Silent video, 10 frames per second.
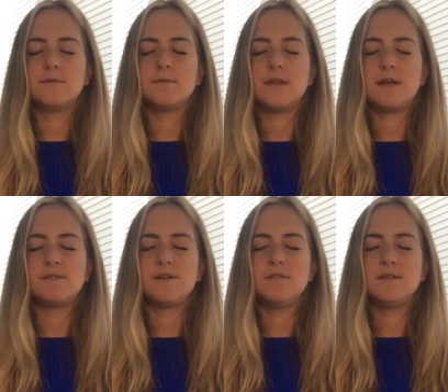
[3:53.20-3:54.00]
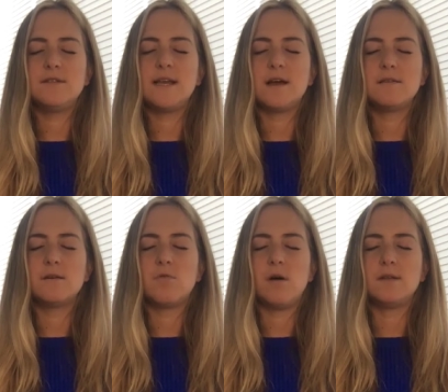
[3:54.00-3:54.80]
And now start to take on the
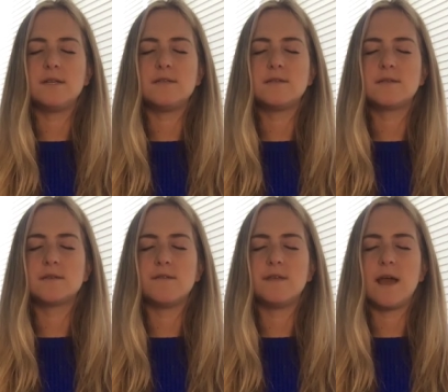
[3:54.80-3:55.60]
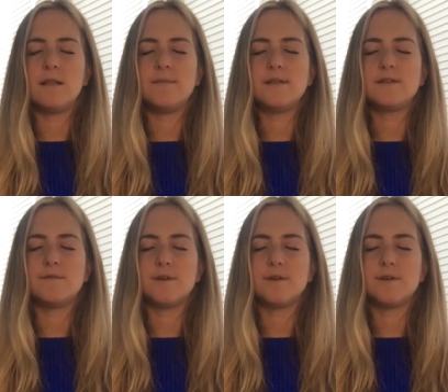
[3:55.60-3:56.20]
qualities of the element of